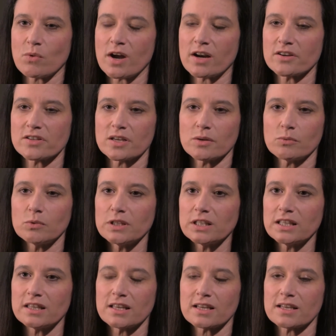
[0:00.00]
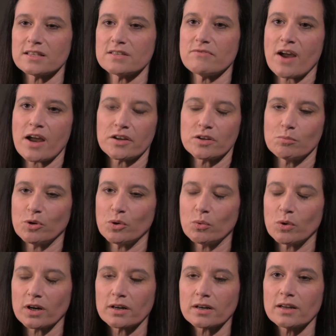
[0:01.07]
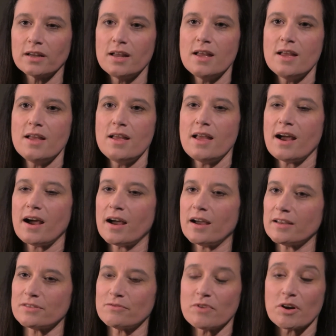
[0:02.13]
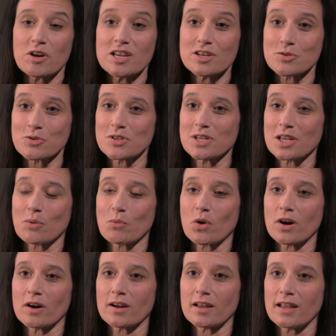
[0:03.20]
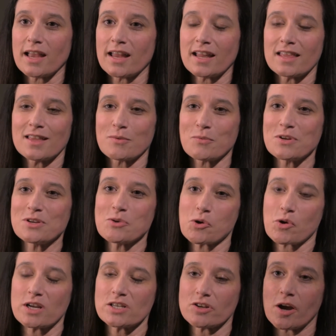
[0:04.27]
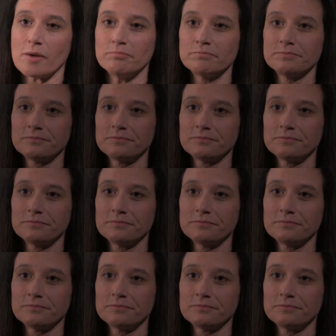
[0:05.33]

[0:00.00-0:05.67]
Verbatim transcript: waters. I really think it's valuable work. Uh, it's very interesting work, and I think we do a great job.